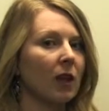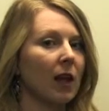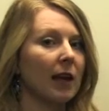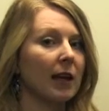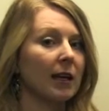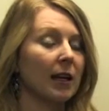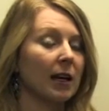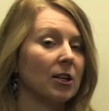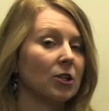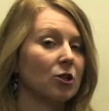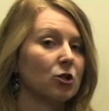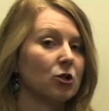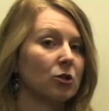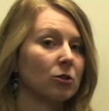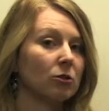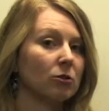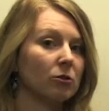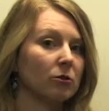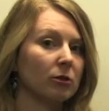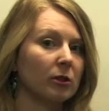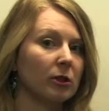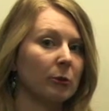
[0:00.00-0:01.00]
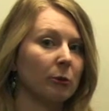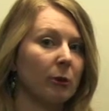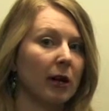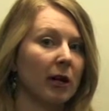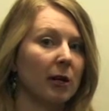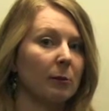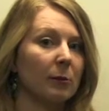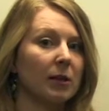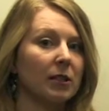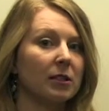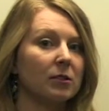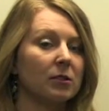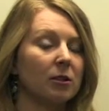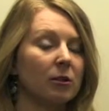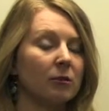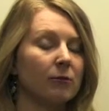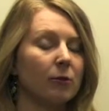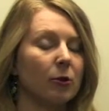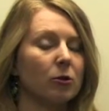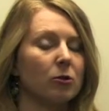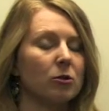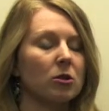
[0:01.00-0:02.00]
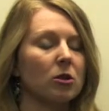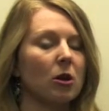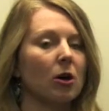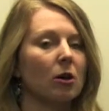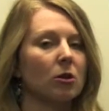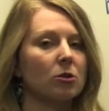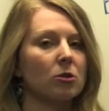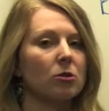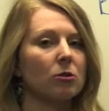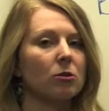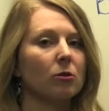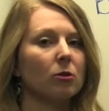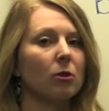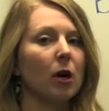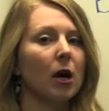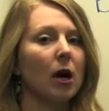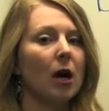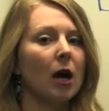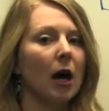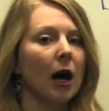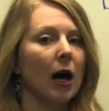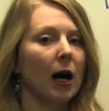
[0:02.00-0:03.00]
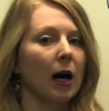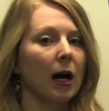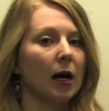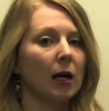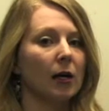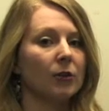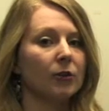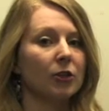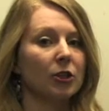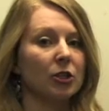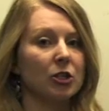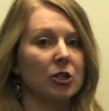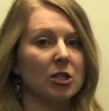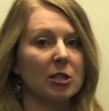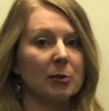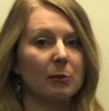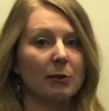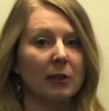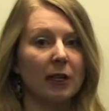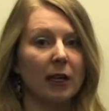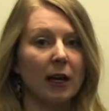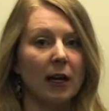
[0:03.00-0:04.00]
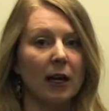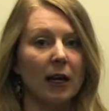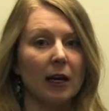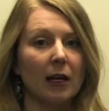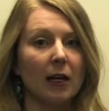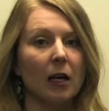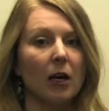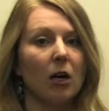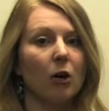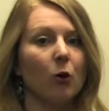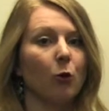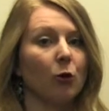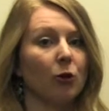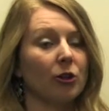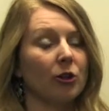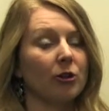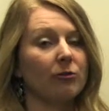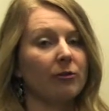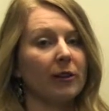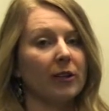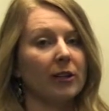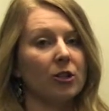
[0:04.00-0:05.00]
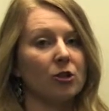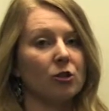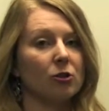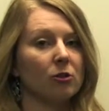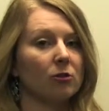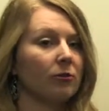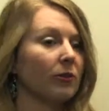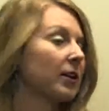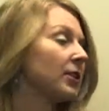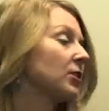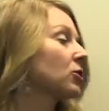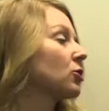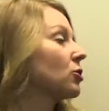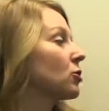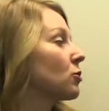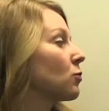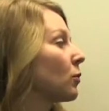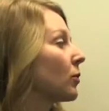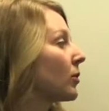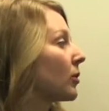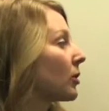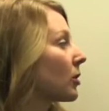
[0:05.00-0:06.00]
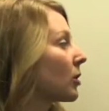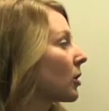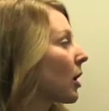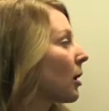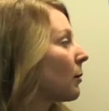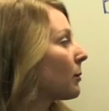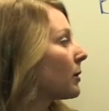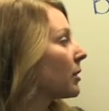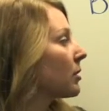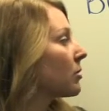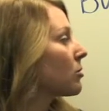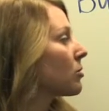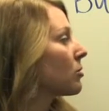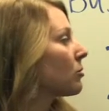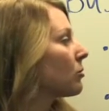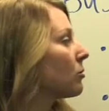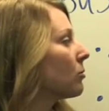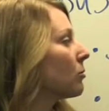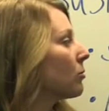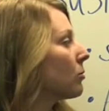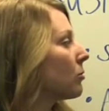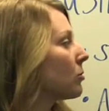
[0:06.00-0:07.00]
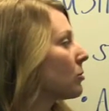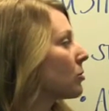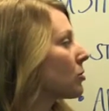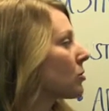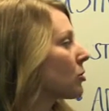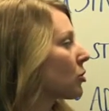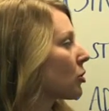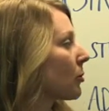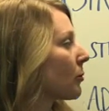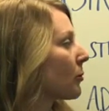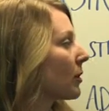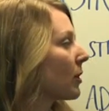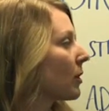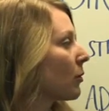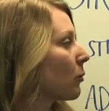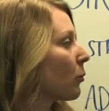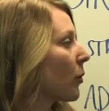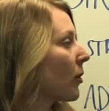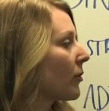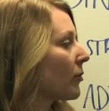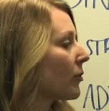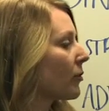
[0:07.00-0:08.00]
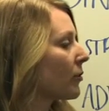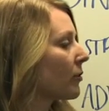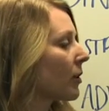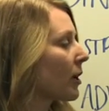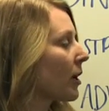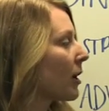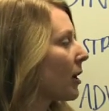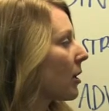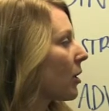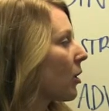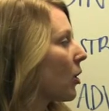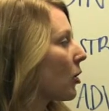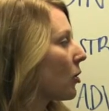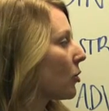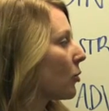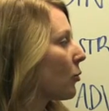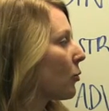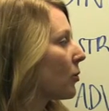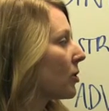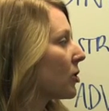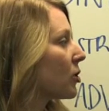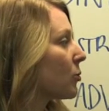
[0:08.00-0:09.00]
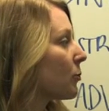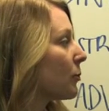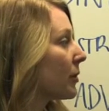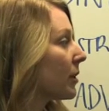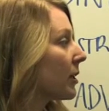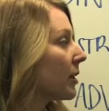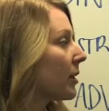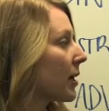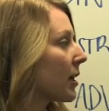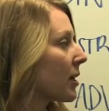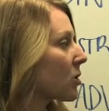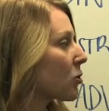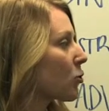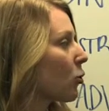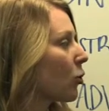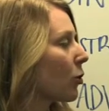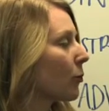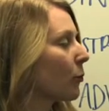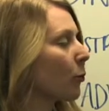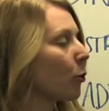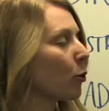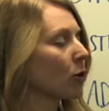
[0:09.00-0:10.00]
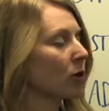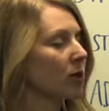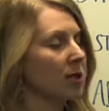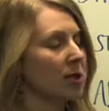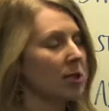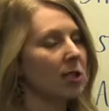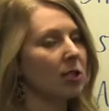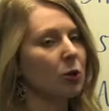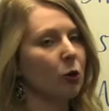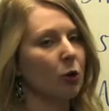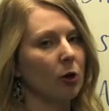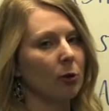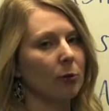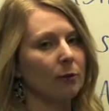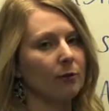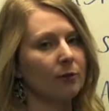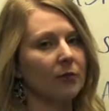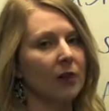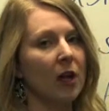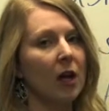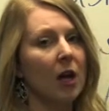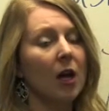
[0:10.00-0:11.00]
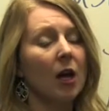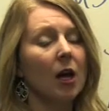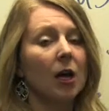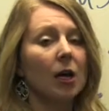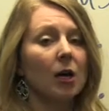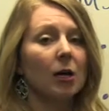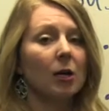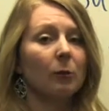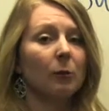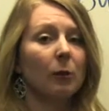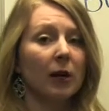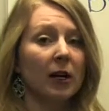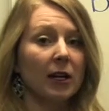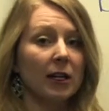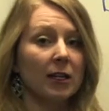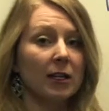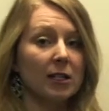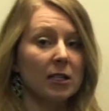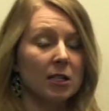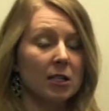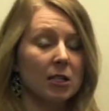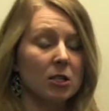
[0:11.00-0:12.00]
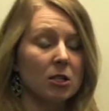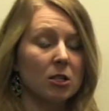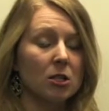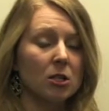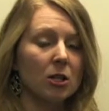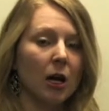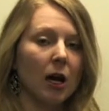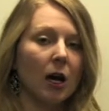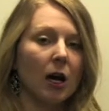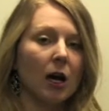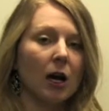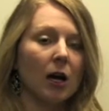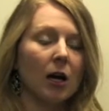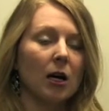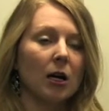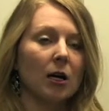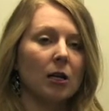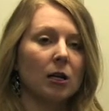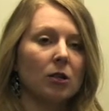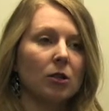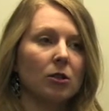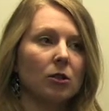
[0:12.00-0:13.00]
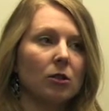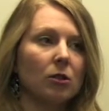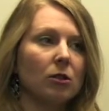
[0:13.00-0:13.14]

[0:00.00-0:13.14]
And I certainly recommend that folks talk to uh, their CPA or their financial advisors when they're coming to determining whether they are going to be an S Corp or a C Corp. But it is uh,